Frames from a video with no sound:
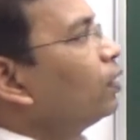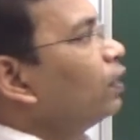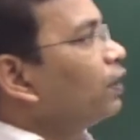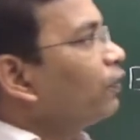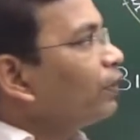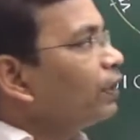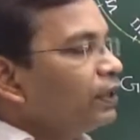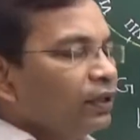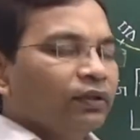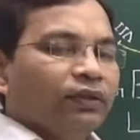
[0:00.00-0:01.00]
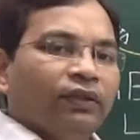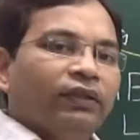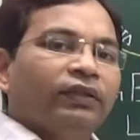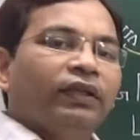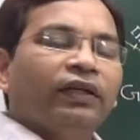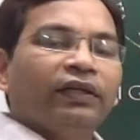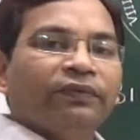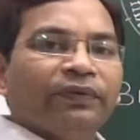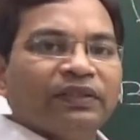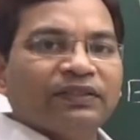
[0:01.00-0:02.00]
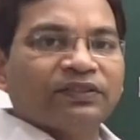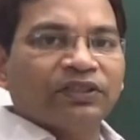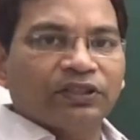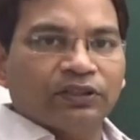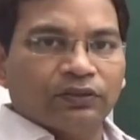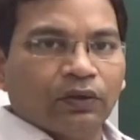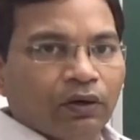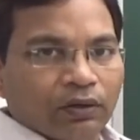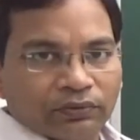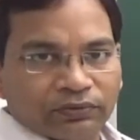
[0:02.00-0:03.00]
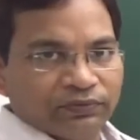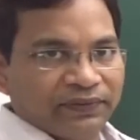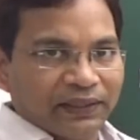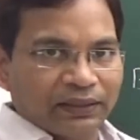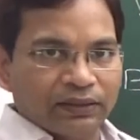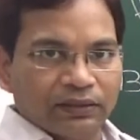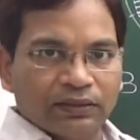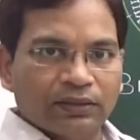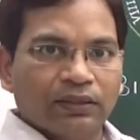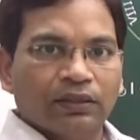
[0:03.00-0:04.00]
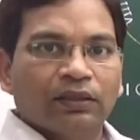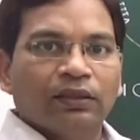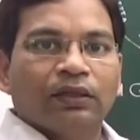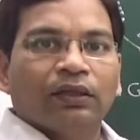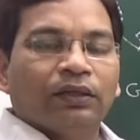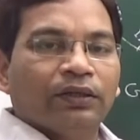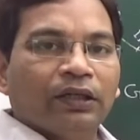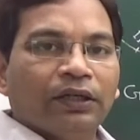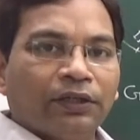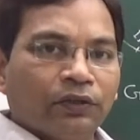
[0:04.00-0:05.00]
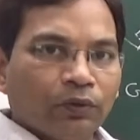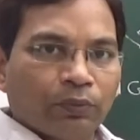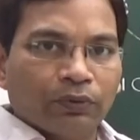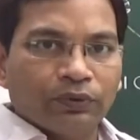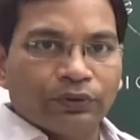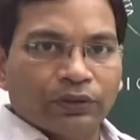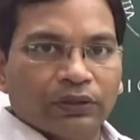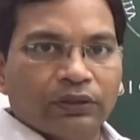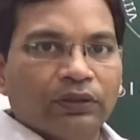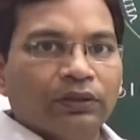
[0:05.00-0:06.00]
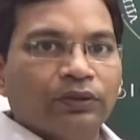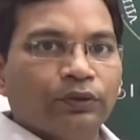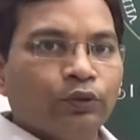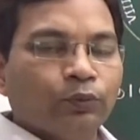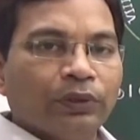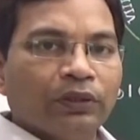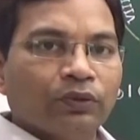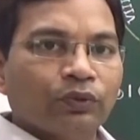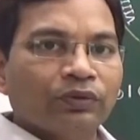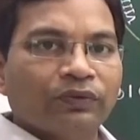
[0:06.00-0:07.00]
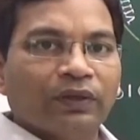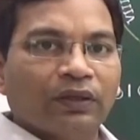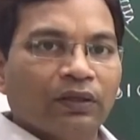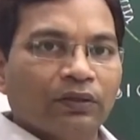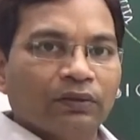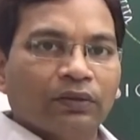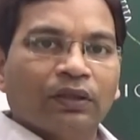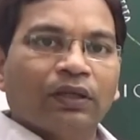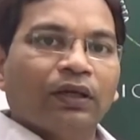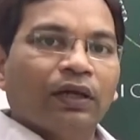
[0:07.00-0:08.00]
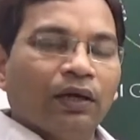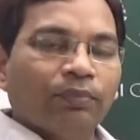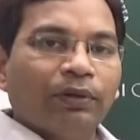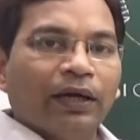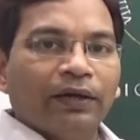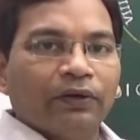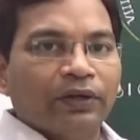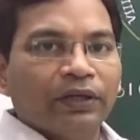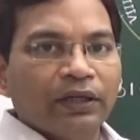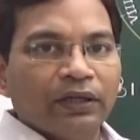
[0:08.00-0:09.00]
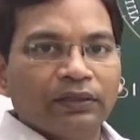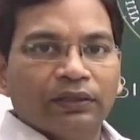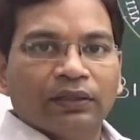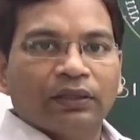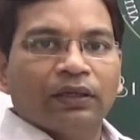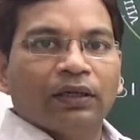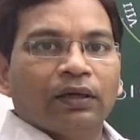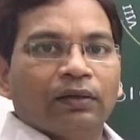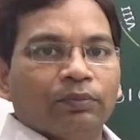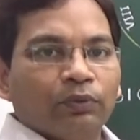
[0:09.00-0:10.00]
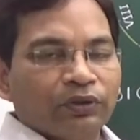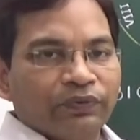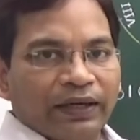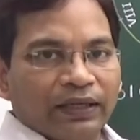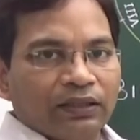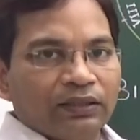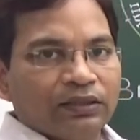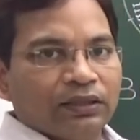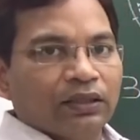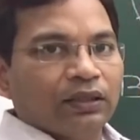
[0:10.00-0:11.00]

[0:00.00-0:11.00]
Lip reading: In our India, there are different stages of vehicles related to the pollution. European rules were applied on Indian motor vehicles